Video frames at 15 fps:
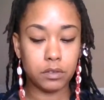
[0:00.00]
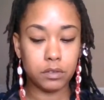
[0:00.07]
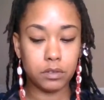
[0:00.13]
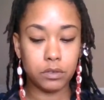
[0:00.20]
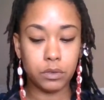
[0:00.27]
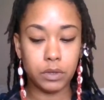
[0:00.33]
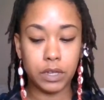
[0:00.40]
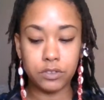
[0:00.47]

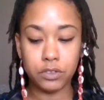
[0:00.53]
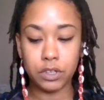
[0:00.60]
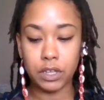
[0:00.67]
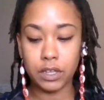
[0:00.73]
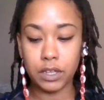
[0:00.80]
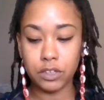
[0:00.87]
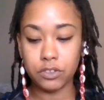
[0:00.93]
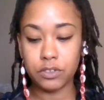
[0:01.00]
so that you
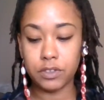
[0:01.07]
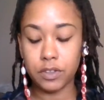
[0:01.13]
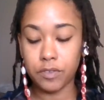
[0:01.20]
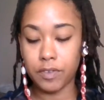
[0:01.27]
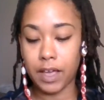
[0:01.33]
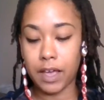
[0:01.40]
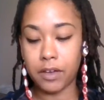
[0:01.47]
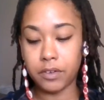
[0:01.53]
can get yourself
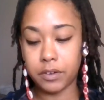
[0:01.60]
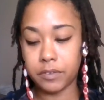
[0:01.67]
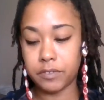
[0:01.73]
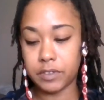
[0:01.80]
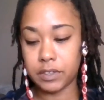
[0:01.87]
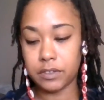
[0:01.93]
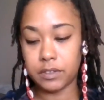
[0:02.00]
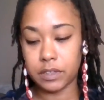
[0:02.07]
out
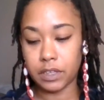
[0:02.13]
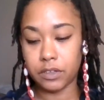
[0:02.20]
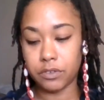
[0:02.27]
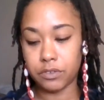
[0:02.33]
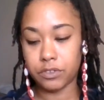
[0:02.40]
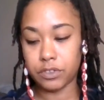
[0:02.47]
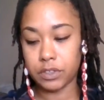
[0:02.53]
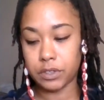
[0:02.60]
of this
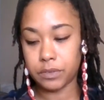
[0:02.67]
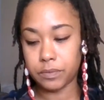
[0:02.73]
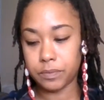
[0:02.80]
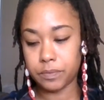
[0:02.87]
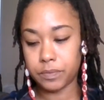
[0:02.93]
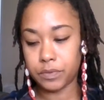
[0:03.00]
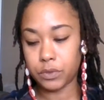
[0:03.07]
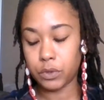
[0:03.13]
energy,
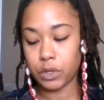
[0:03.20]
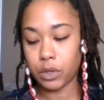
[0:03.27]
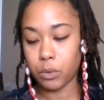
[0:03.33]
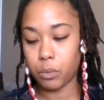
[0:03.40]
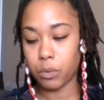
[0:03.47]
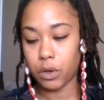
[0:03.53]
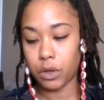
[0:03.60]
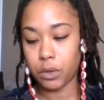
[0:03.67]
so you can
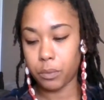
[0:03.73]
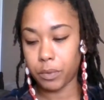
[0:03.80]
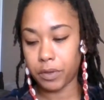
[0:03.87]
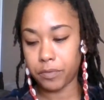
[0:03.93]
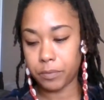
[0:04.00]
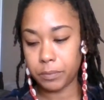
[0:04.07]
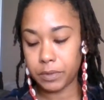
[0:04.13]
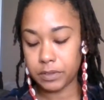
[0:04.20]
walk away
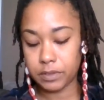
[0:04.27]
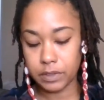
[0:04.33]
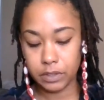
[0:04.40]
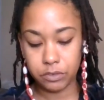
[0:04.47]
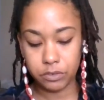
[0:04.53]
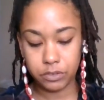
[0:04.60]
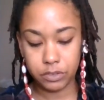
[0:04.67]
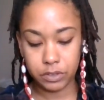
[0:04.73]
from this
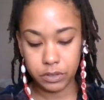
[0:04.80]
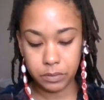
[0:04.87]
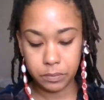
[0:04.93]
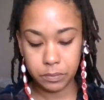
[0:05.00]
energy.